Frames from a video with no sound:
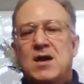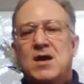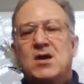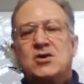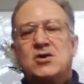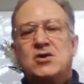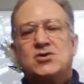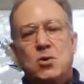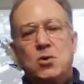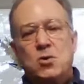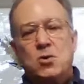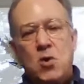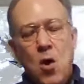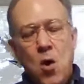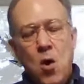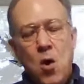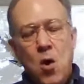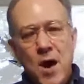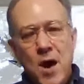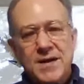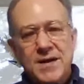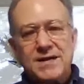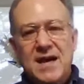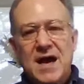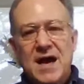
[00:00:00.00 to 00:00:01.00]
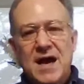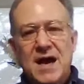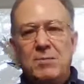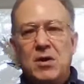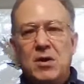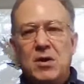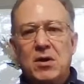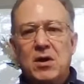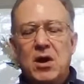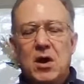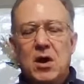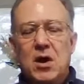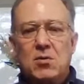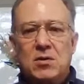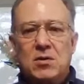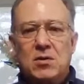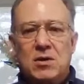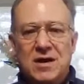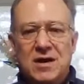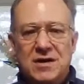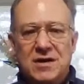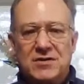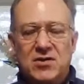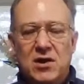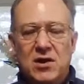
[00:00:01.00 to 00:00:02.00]
So go on down below,
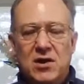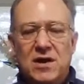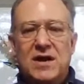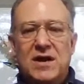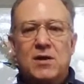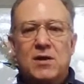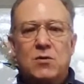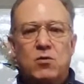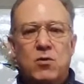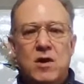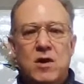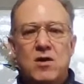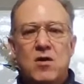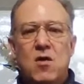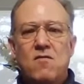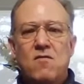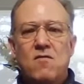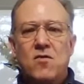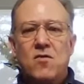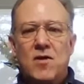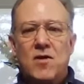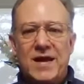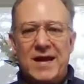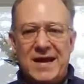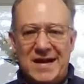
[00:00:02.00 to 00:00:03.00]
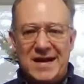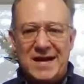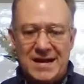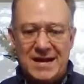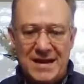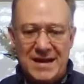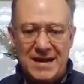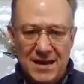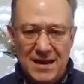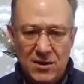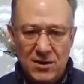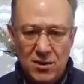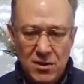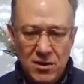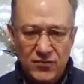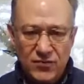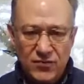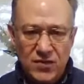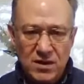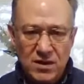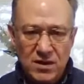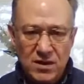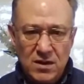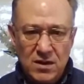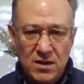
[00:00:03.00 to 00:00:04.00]
click the link, run over and look at
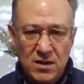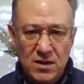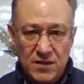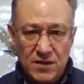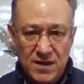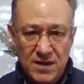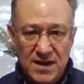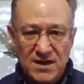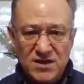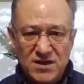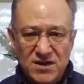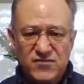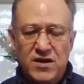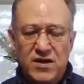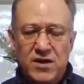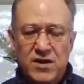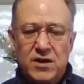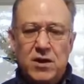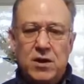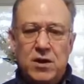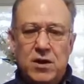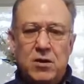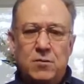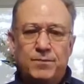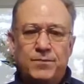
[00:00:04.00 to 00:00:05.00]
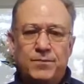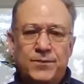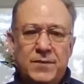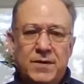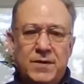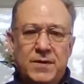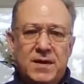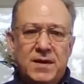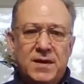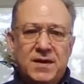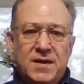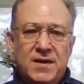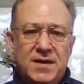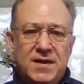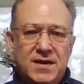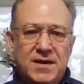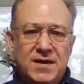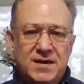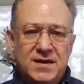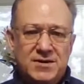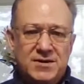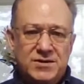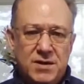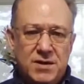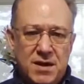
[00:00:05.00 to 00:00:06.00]
the next video. It
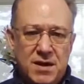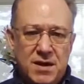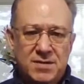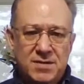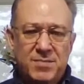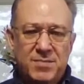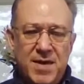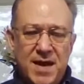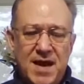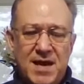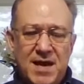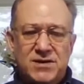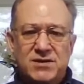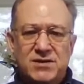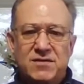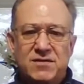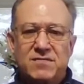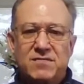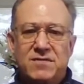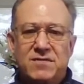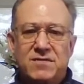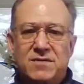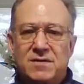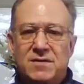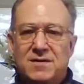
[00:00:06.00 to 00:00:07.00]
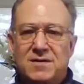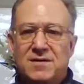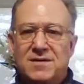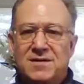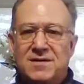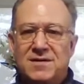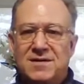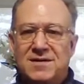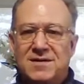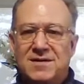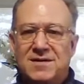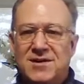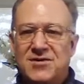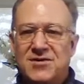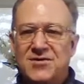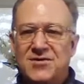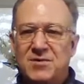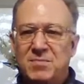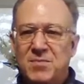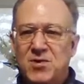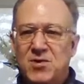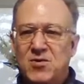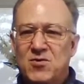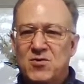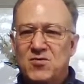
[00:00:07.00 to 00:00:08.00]
is Onpassive on the
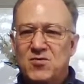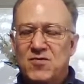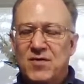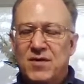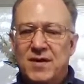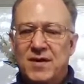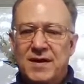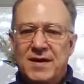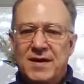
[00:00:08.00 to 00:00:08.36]
move.